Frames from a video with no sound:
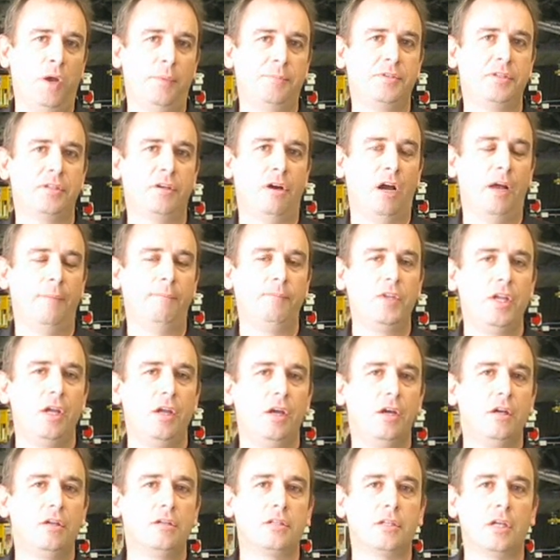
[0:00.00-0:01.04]
website.
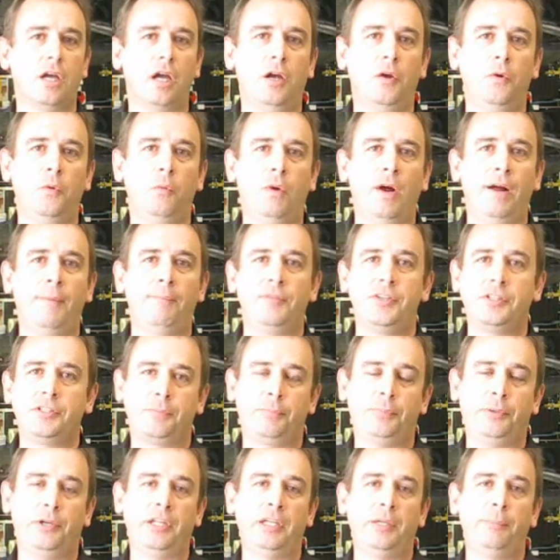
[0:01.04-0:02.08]
So this
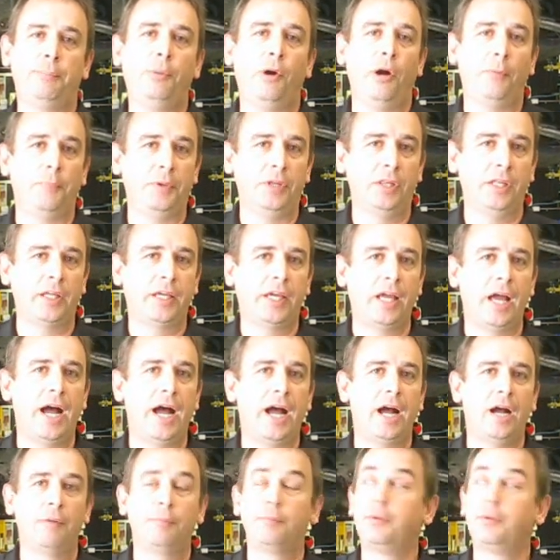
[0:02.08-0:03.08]
is a pretty popular car,